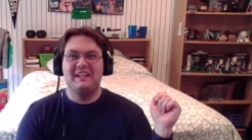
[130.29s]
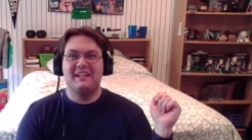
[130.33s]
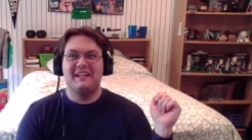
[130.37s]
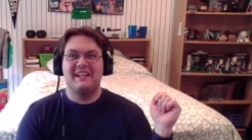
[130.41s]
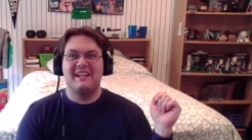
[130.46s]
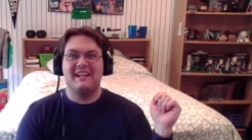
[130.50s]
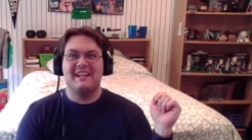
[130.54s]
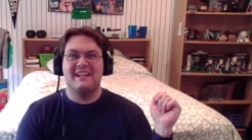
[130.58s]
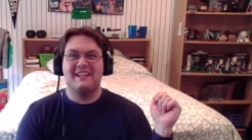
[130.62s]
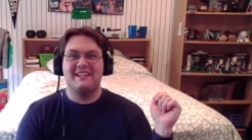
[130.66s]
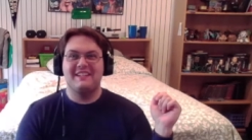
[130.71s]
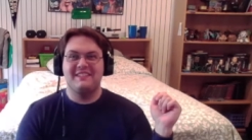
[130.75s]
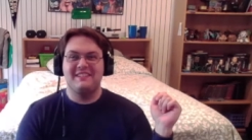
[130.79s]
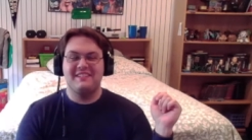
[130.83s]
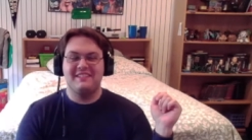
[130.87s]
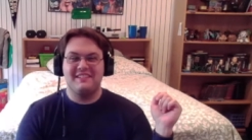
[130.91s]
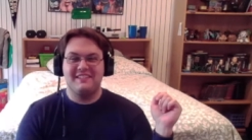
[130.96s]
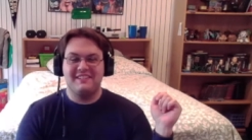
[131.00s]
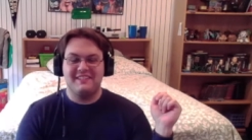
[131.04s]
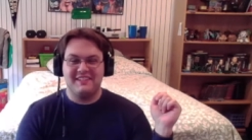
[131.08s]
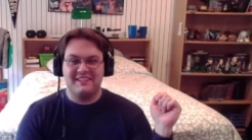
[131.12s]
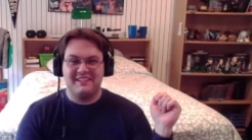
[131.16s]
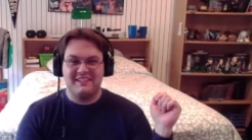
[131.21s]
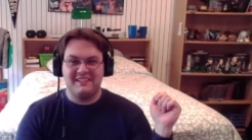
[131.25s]
And
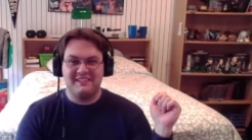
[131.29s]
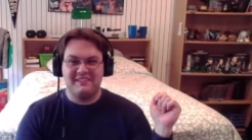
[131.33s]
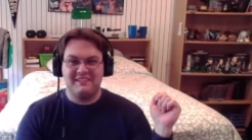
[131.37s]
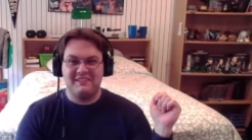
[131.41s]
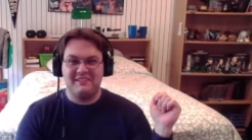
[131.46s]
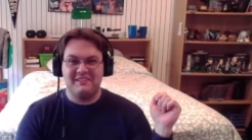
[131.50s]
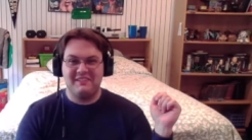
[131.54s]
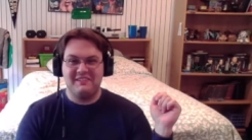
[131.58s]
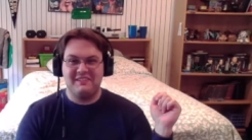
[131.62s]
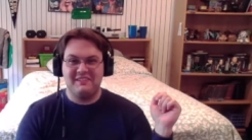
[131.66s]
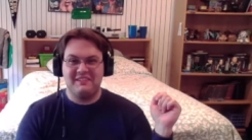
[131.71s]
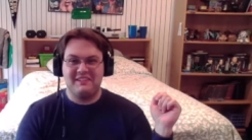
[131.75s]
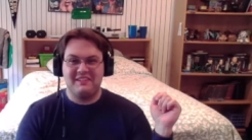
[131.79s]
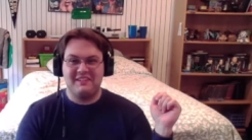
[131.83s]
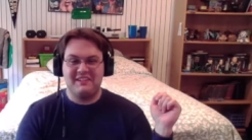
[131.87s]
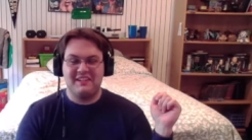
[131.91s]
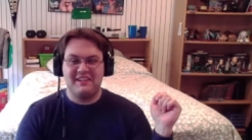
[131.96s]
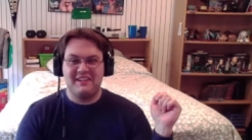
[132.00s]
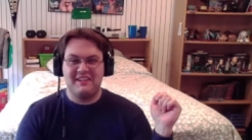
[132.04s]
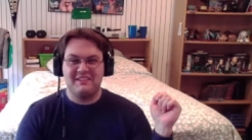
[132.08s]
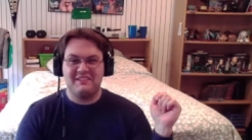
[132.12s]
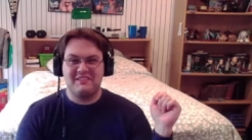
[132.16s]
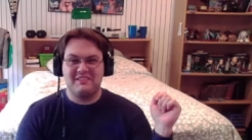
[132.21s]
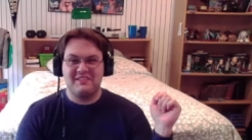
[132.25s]

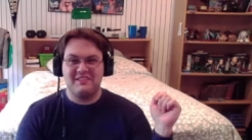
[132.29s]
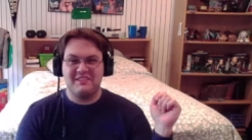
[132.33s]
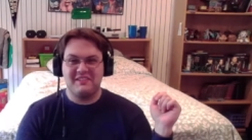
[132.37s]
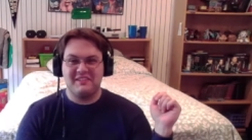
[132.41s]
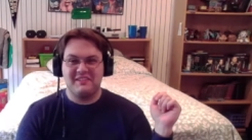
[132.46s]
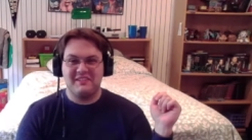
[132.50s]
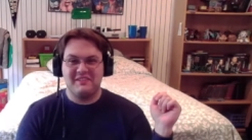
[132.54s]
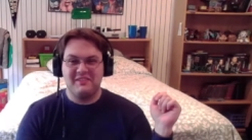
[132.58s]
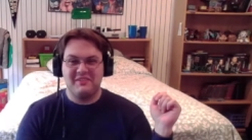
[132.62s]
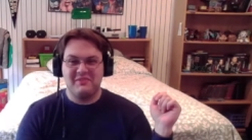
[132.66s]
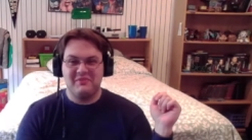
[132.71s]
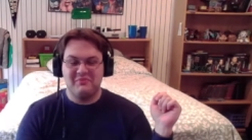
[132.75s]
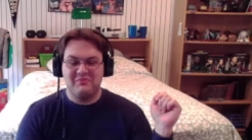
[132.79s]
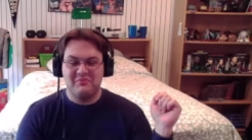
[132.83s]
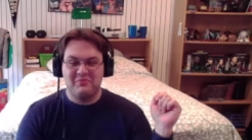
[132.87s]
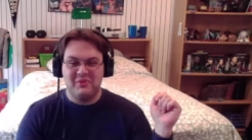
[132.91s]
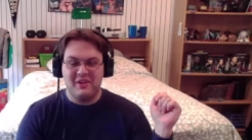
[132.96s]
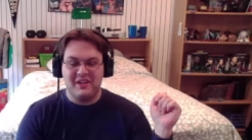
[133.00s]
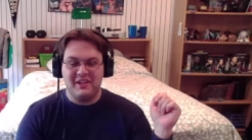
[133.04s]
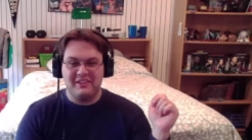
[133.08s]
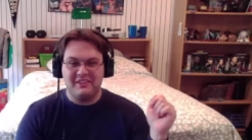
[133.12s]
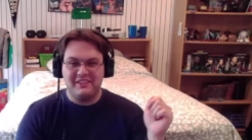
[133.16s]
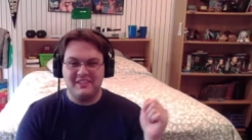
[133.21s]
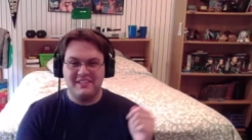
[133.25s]
it
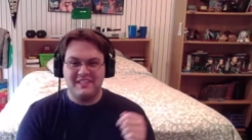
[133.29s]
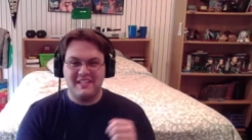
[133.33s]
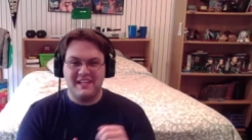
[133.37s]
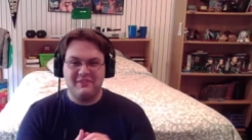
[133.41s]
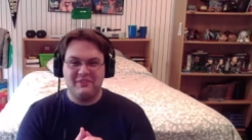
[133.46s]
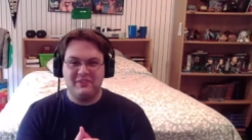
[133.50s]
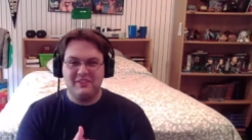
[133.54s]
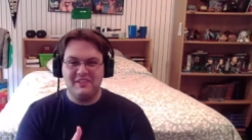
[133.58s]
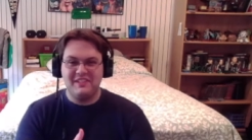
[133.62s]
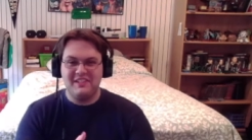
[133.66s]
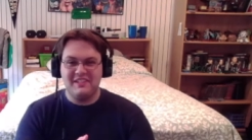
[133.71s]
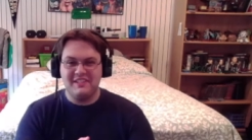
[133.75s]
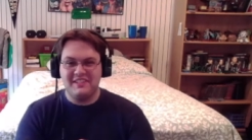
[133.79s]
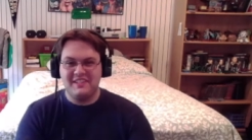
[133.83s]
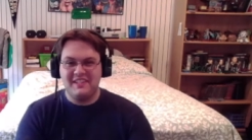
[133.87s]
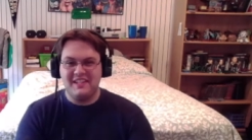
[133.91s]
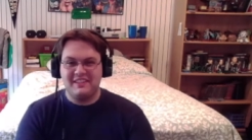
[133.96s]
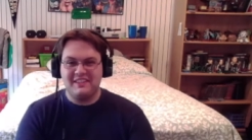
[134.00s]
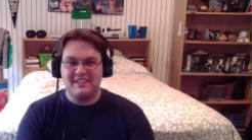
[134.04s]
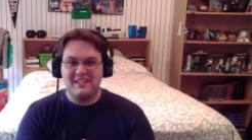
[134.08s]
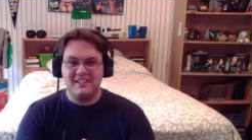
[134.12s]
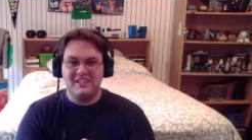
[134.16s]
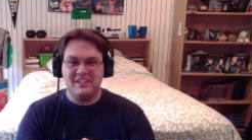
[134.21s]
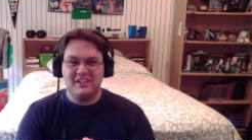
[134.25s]
definitely does
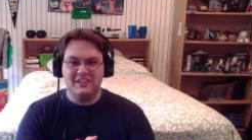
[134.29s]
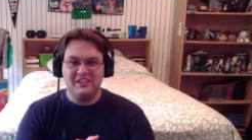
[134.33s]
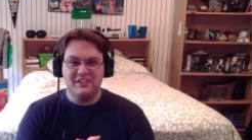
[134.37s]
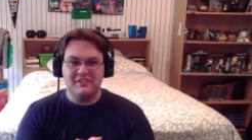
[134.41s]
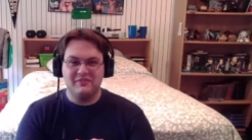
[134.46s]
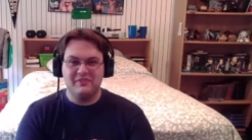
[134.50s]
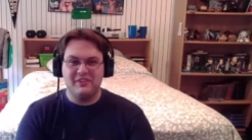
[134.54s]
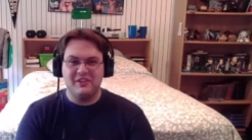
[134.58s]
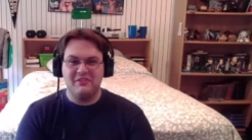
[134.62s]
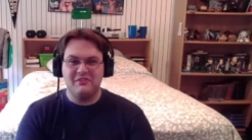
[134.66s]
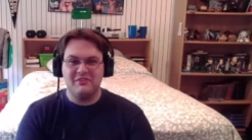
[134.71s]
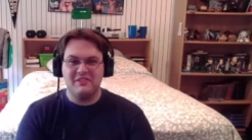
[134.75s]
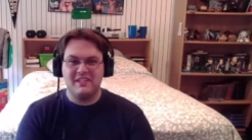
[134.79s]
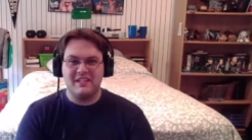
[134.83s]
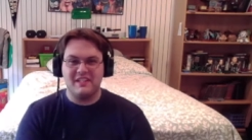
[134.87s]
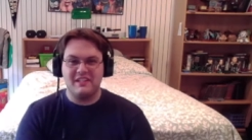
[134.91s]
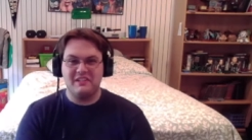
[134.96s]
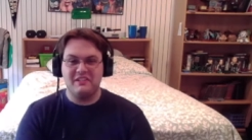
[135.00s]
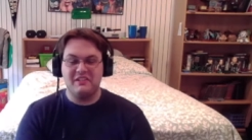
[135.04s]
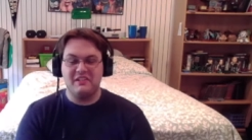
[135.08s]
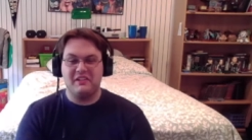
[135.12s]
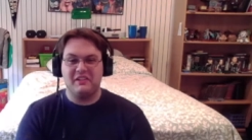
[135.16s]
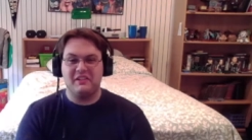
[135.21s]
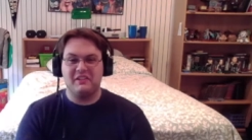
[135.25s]
get the younger vote
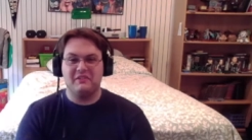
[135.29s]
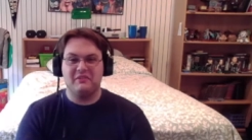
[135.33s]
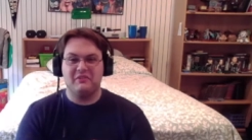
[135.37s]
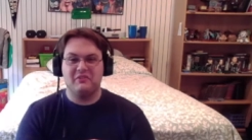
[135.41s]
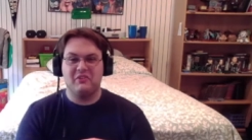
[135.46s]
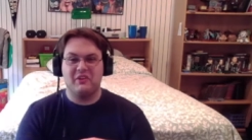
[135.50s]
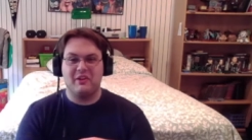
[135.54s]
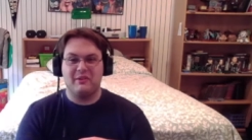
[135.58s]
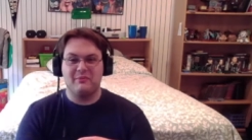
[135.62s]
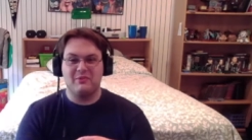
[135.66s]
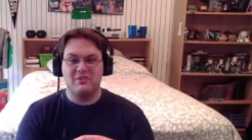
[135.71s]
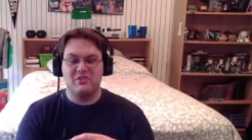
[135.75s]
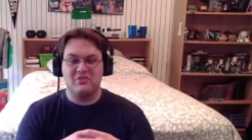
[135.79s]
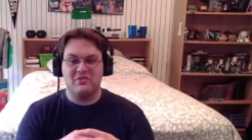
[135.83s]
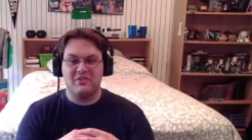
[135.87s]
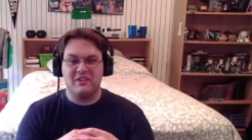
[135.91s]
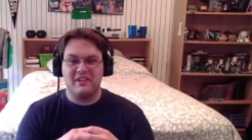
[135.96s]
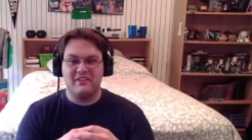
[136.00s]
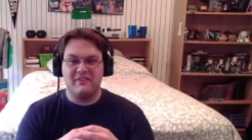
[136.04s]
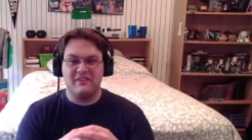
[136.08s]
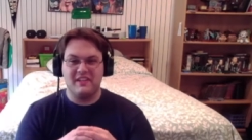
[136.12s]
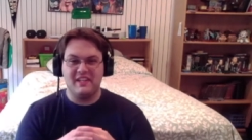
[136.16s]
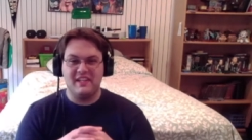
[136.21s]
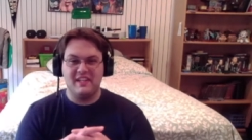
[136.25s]
and a majority
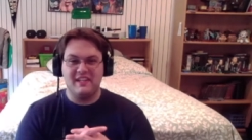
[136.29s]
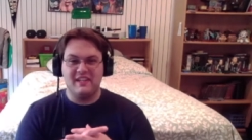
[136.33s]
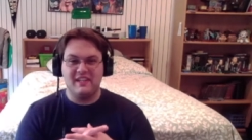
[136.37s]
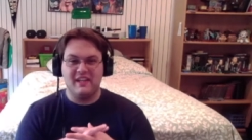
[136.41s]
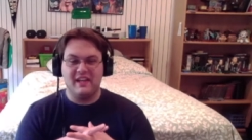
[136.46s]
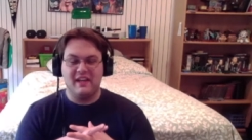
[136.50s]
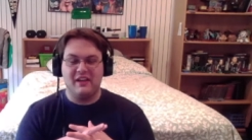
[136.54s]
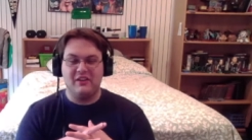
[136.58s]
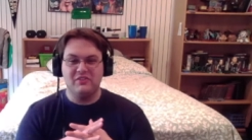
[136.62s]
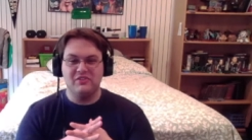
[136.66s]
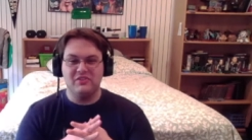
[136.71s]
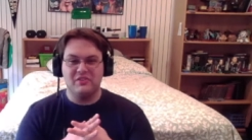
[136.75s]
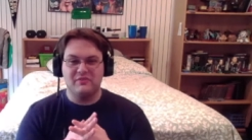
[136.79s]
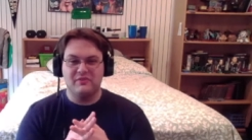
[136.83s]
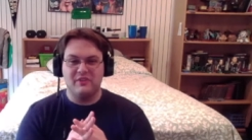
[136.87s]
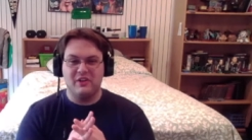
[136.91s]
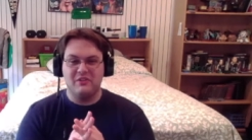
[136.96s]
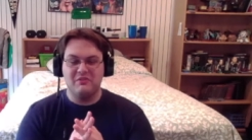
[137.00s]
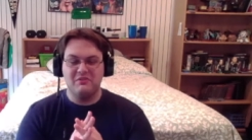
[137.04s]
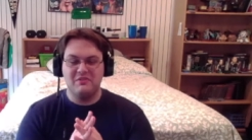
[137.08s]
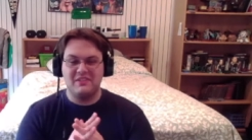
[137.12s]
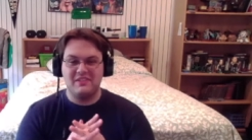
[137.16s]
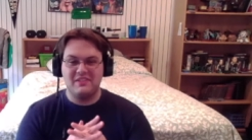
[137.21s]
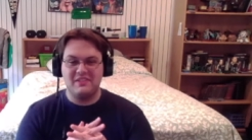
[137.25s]
of the elder
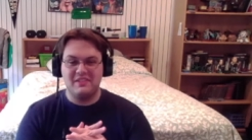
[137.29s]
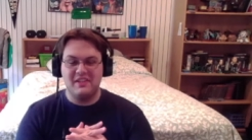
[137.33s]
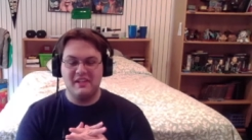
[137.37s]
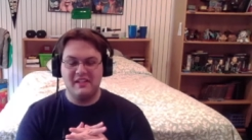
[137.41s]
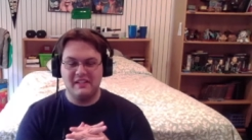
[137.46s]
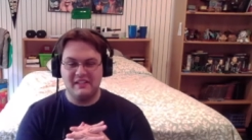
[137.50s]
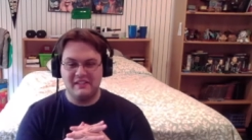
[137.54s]
votes.